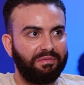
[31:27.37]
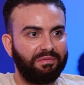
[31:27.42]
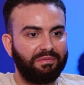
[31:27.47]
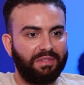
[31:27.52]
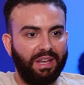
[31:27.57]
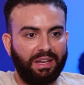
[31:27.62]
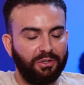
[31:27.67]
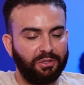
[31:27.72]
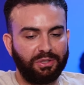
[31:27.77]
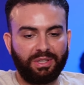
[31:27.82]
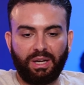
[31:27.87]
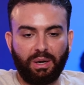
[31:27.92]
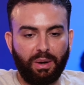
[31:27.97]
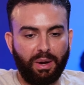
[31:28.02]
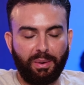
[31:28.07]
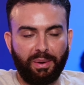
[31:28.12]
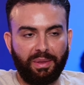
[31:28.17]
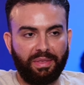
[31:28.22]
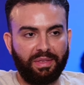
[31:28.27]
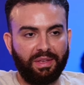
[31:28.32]
they can just get away
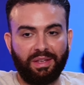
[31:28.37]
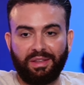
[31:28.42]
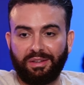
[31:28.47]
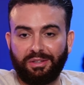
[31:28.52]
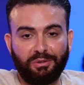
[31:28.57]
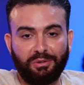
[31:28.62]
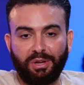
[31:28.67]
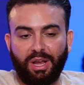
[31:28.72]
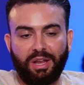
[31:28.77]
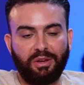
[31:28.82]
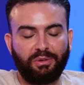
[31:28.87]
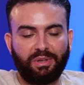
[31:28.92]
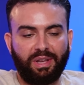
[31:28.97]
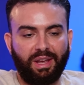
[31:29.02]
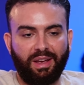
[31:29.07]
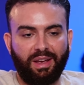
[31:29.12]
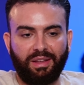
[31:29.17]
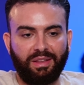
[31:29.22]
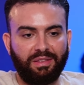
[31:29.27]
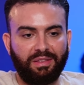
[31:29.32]
with it, and you
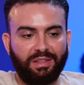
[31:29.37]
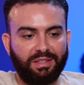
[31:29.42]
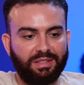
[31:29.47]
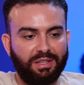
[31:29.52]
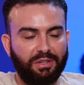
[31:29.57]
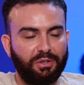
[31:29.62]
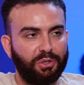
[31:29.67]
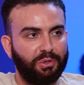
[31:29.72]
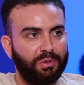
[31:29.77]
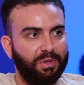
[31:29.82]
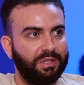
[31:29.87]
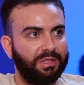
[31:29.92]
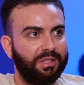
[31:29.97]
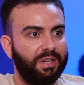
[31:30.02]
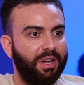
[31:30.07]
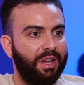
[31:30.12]
can't. This industry is